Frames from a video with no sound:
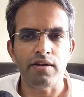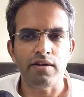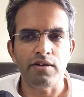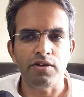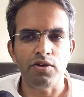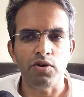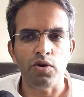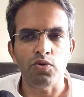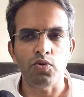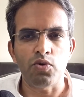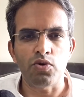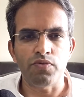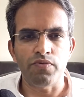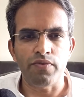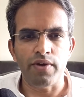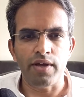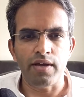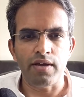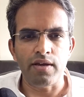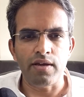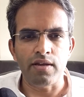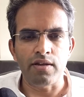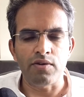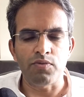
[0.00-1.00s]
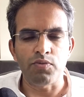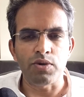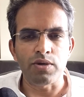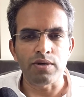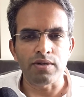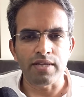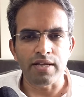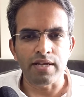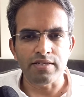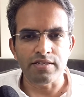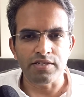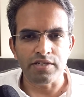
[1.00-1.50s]
your own way in a world
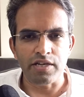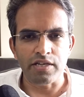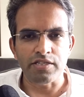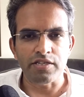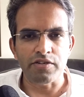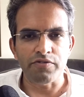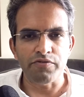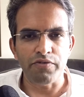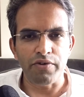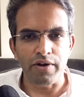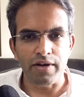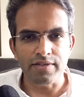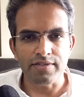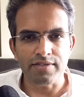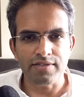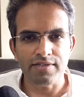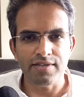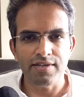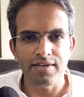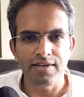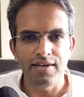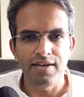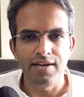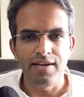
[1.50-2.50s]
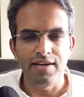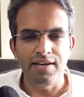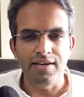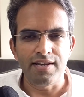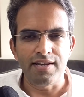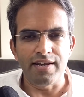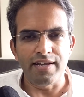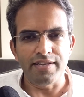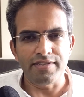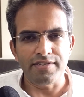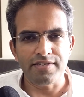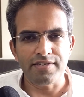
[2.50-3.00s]
that's changing fast.
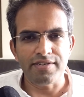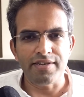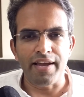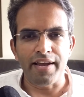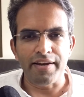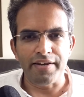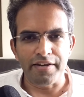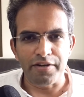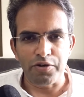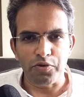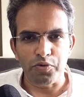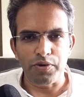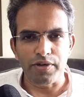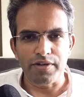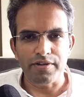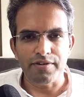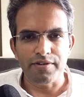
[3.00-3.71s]
Let's get into it.